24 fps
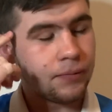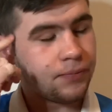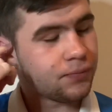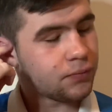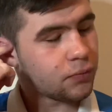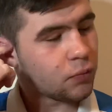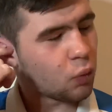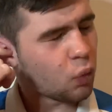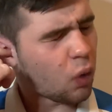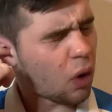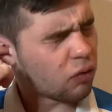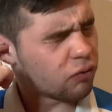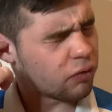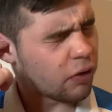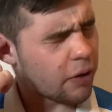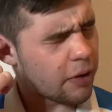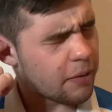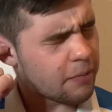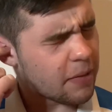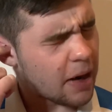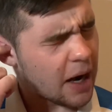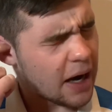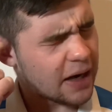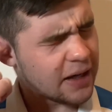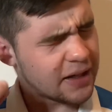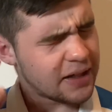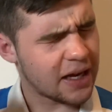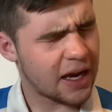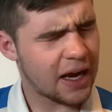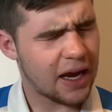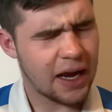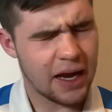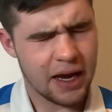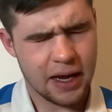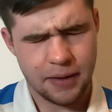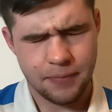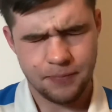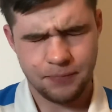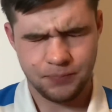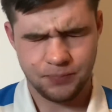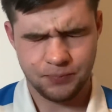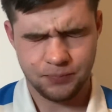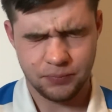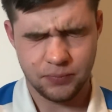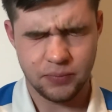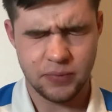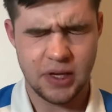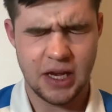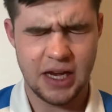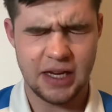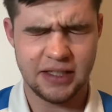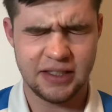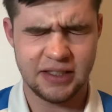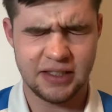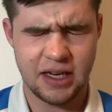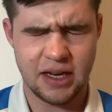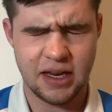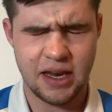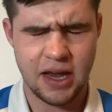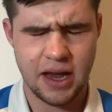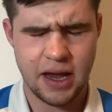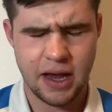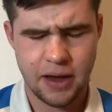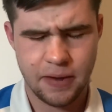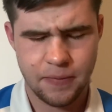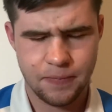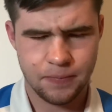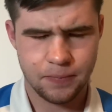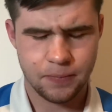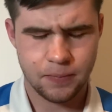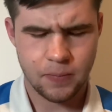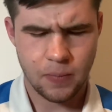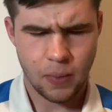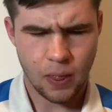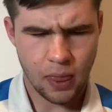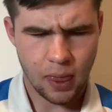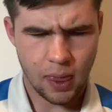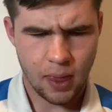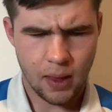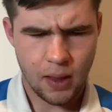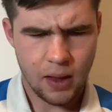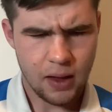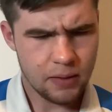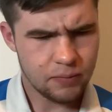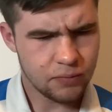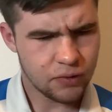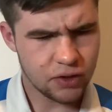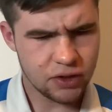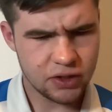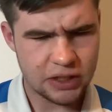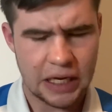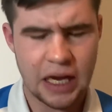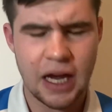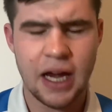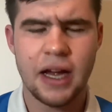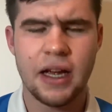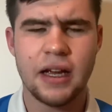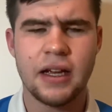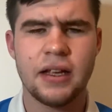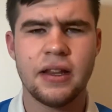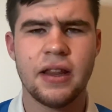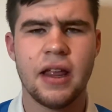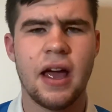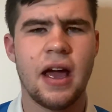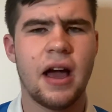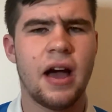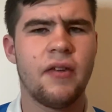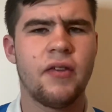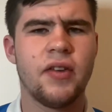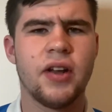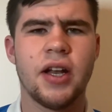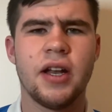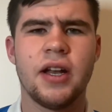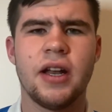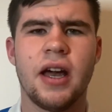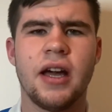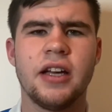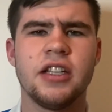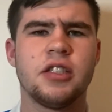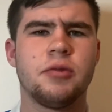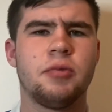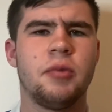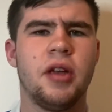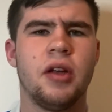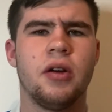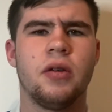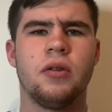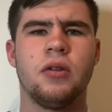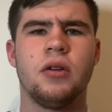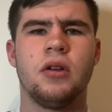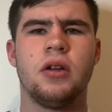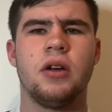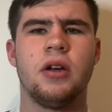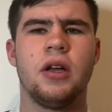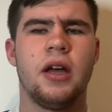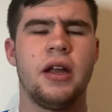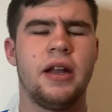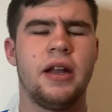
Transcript: what ruined my day yesterday. Just sat there having a nice meal at a